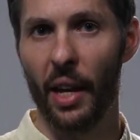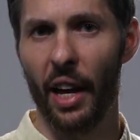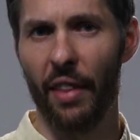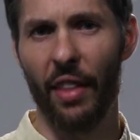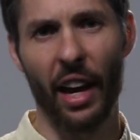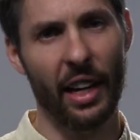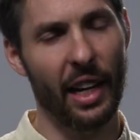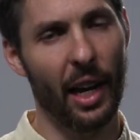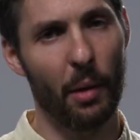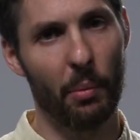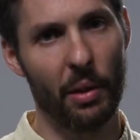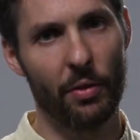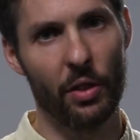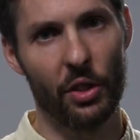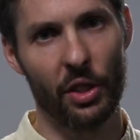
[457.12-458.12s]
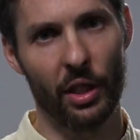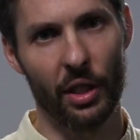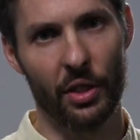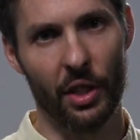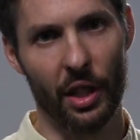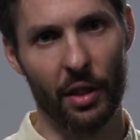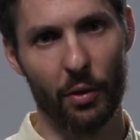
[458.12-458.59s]
And that can be
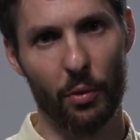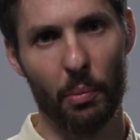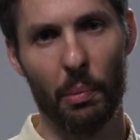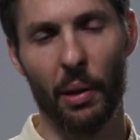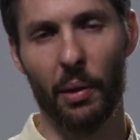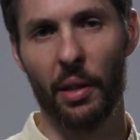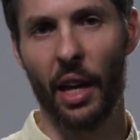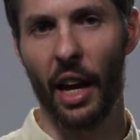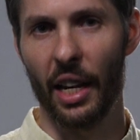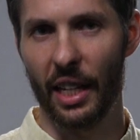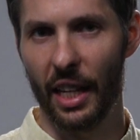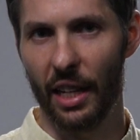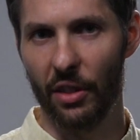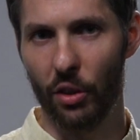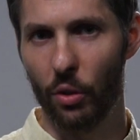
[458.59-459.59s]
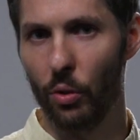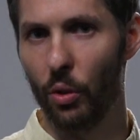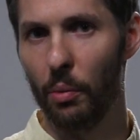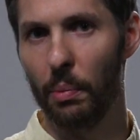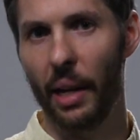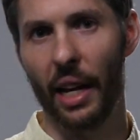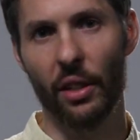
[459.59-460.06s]
facilitative. But again, the
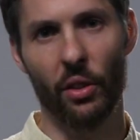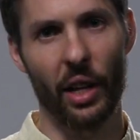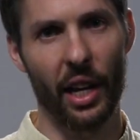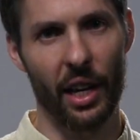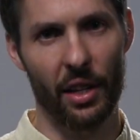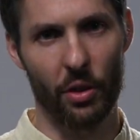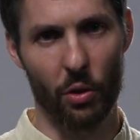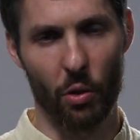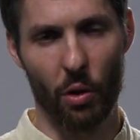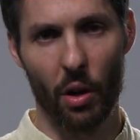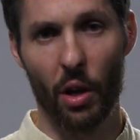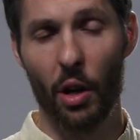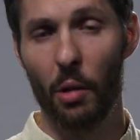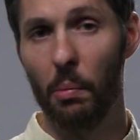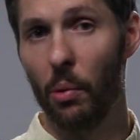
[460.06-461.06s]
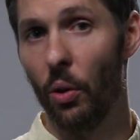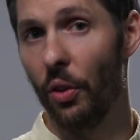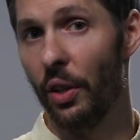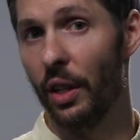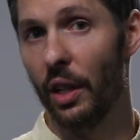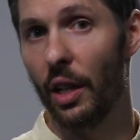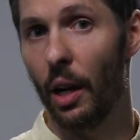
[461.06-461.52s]
group cannot handle more
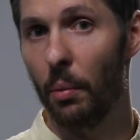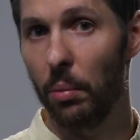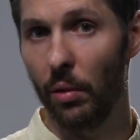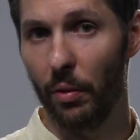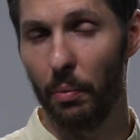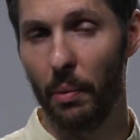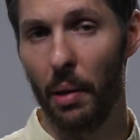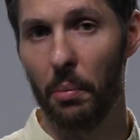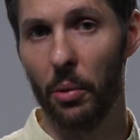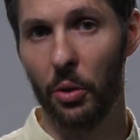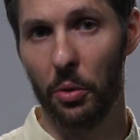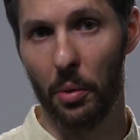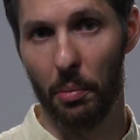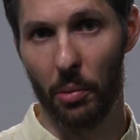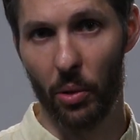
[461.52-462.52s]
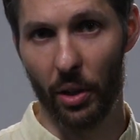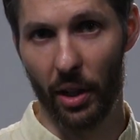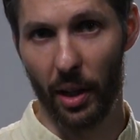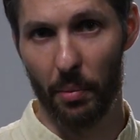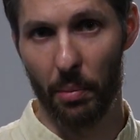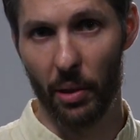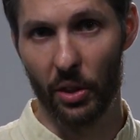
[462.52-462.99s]
than a couple of members with
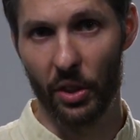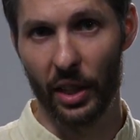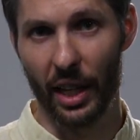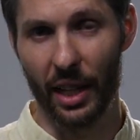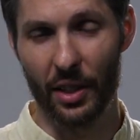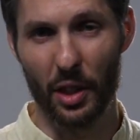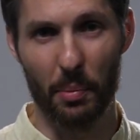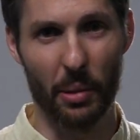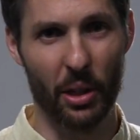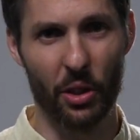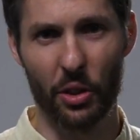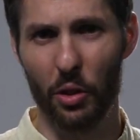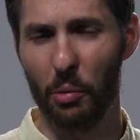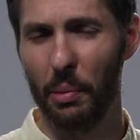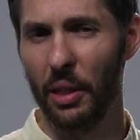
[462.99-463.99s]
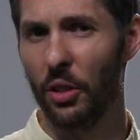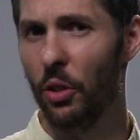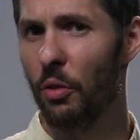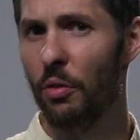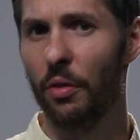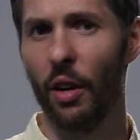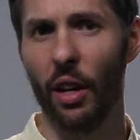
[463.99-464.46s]
borderline personality because it'll be
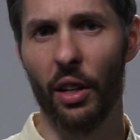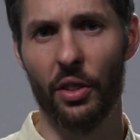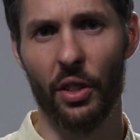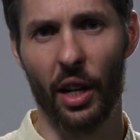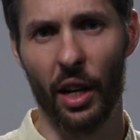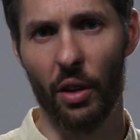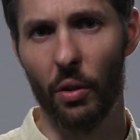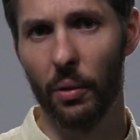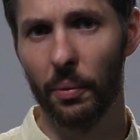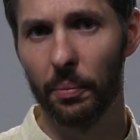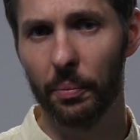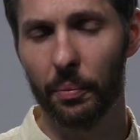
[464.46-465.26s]
too volatile.